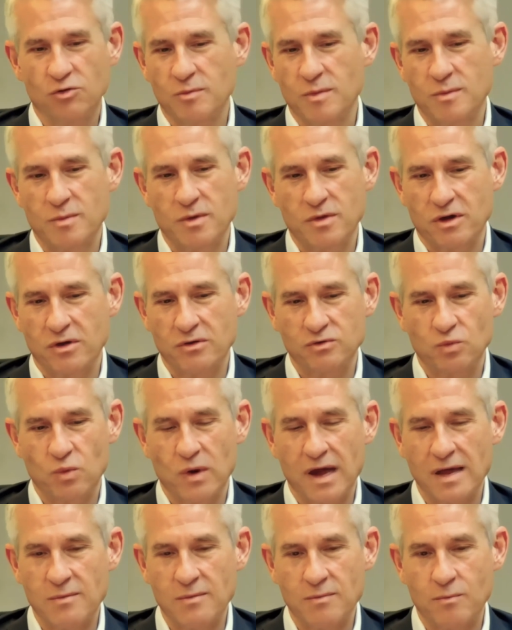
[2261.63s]
You'll remember those
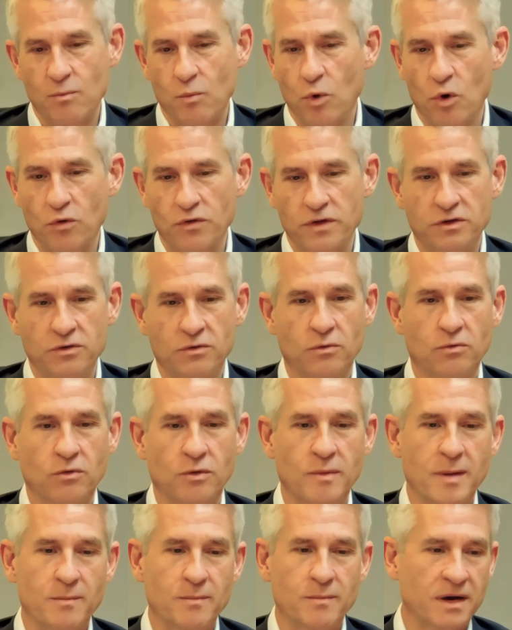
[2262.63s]
way more than you'll
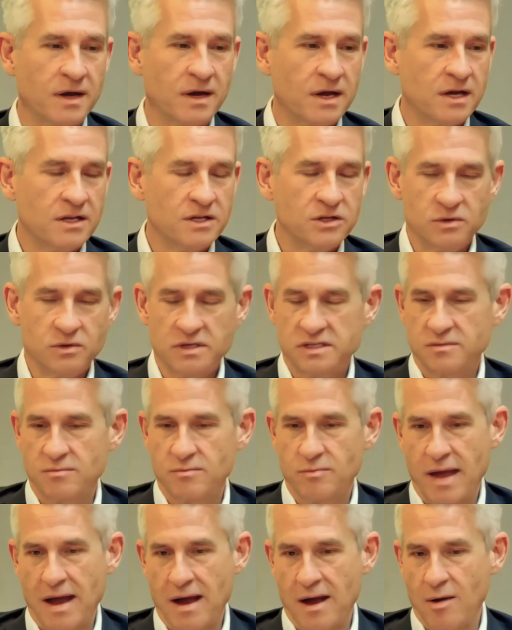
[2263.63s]
remember doing
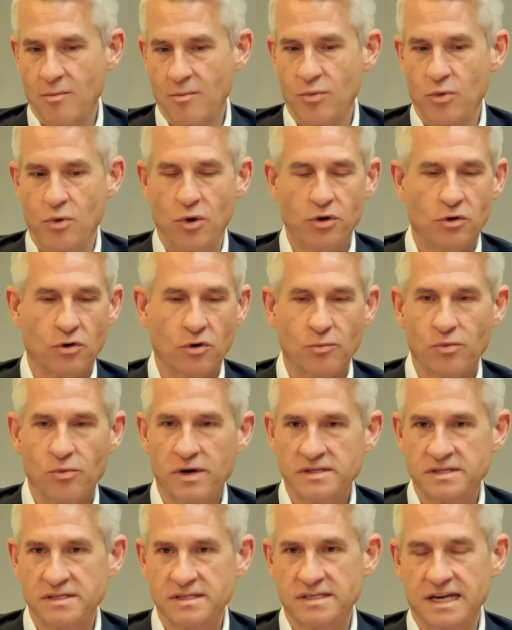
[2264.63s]
some PowerPoint or a
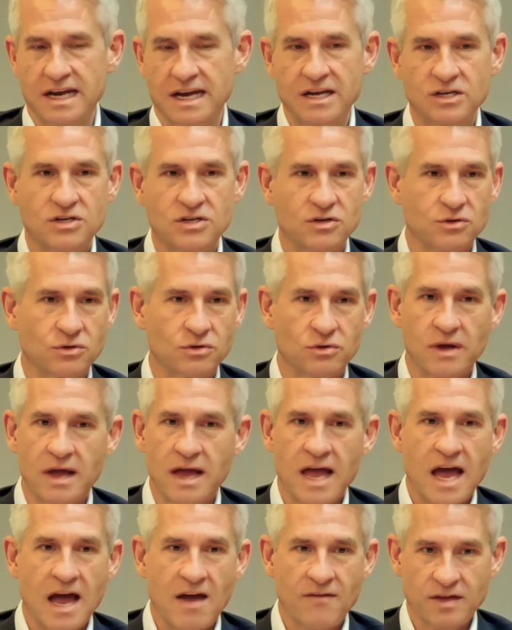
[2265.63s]
presentation or
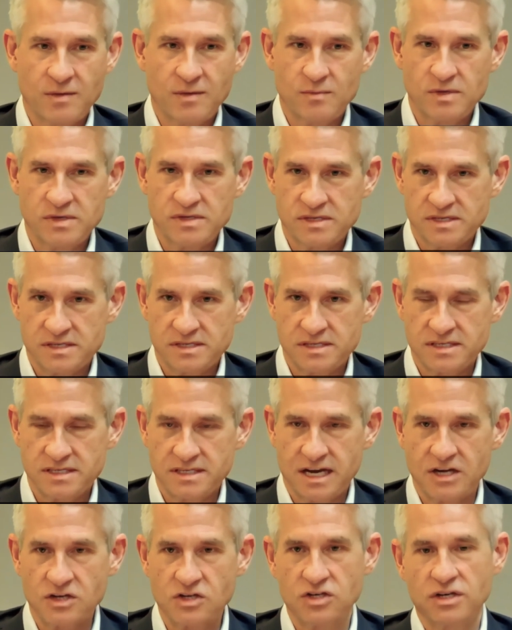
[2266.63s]
having a business
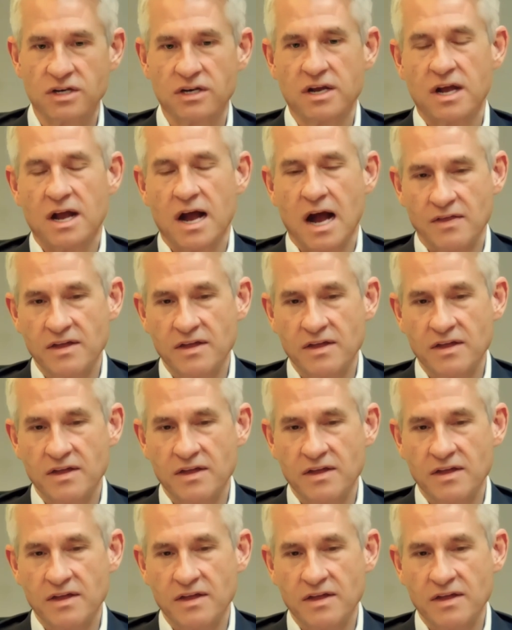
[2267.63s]
discussion.